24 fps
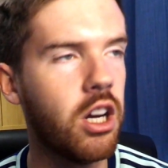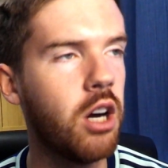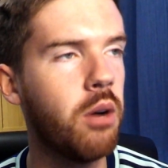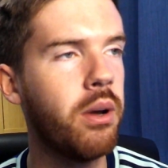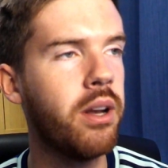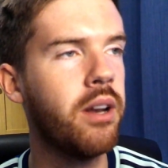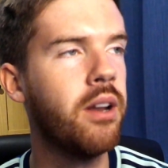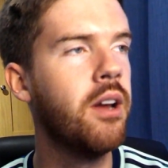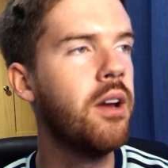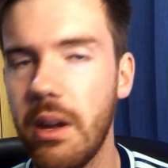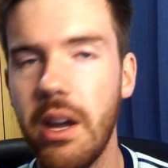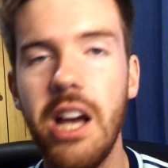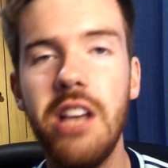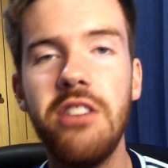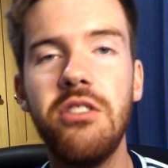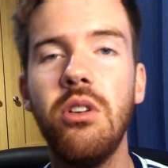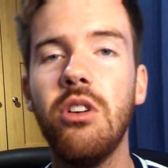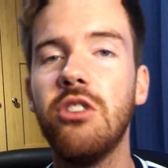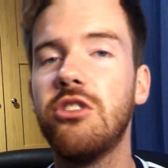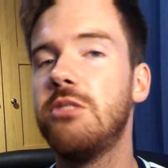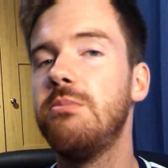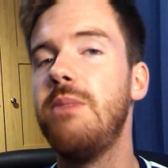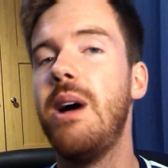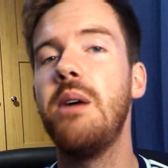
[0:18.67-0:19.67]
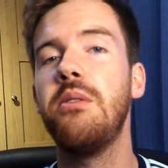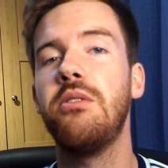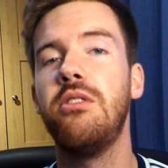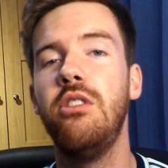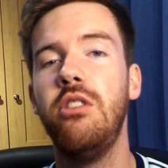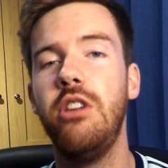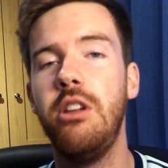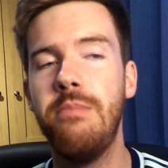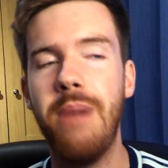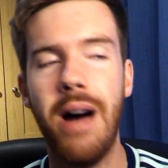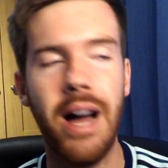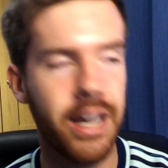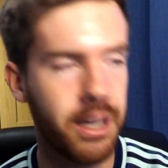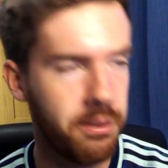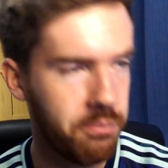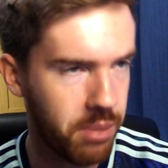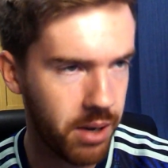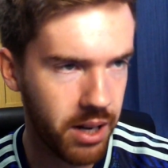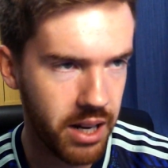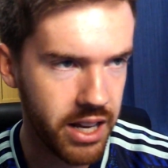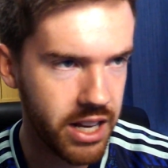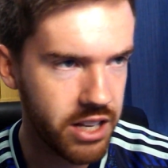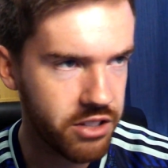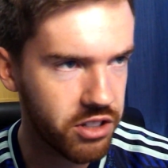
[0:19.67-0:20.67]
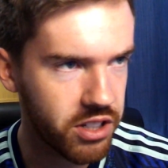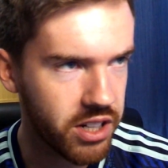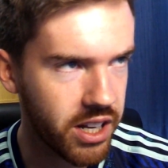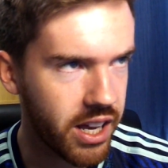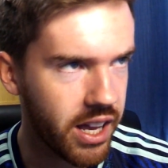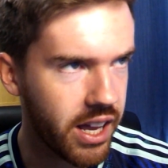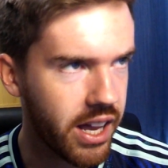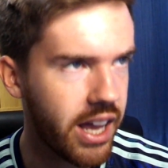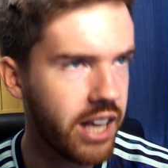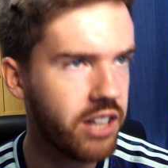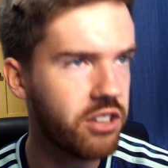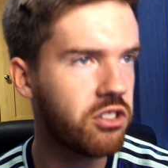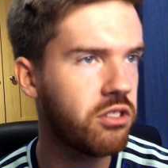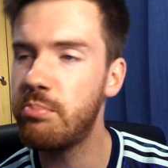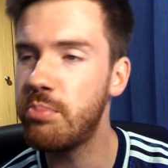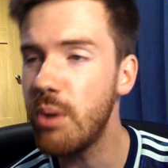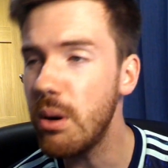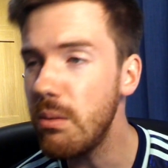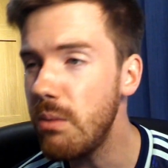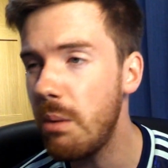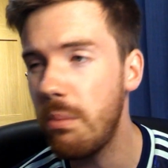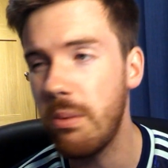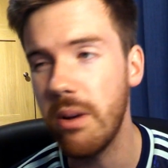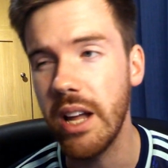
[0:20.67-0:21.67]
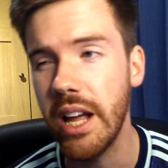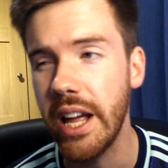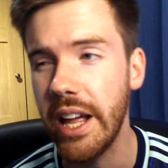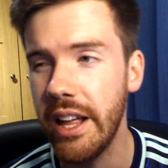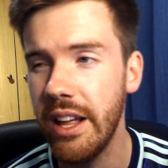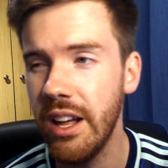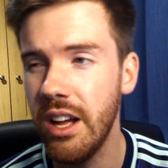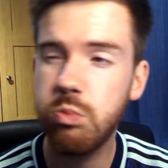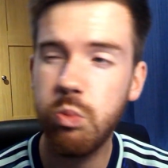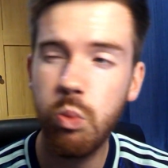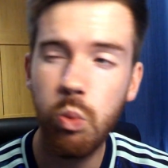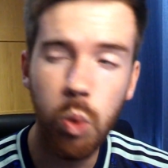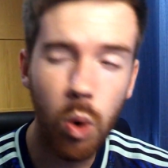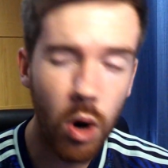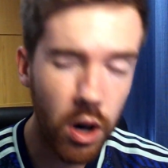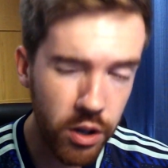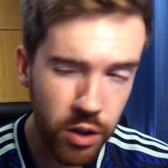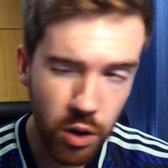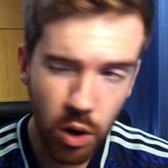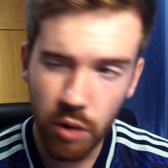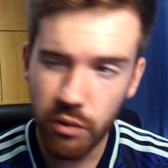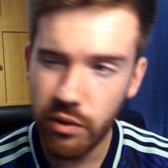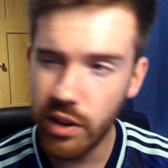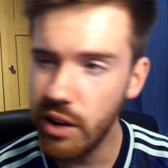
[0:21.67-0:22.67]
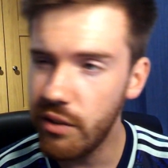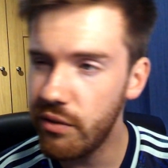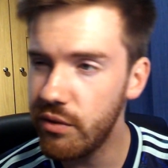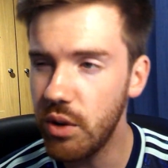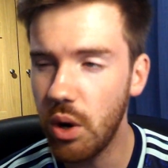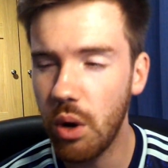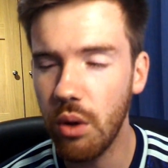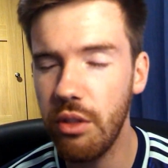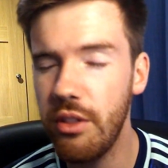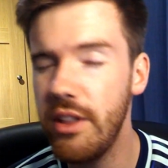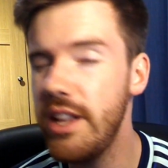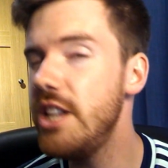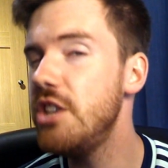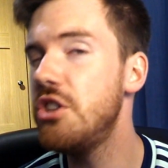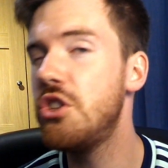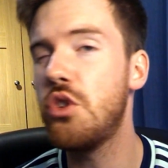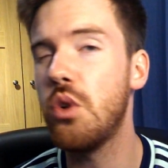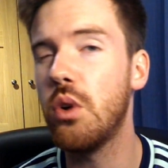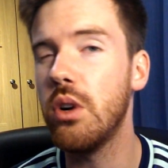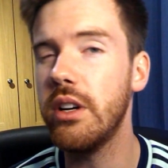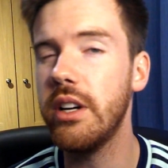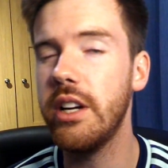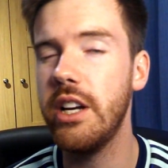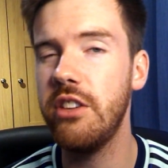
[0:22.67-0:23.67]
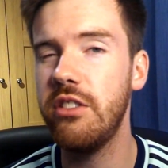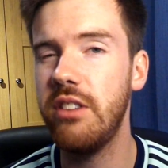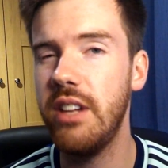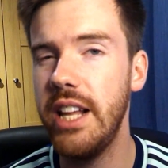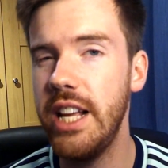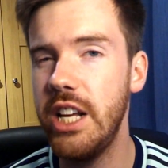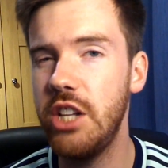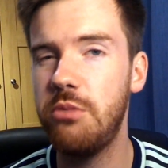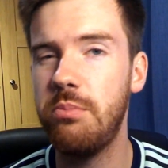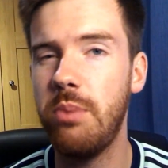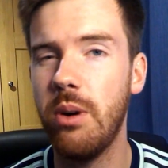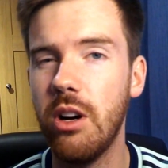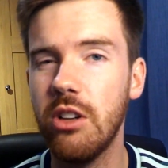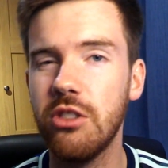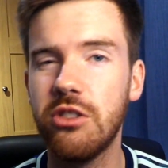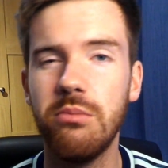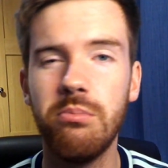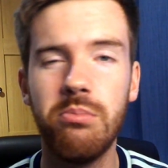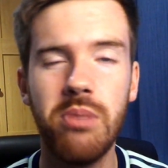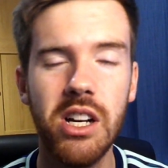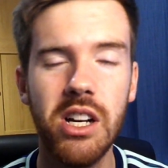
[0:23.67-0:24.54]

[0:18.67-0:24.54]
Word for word: going. It's got some absolutely banging players in it. It's probably one of, if not the strongest Leeds past and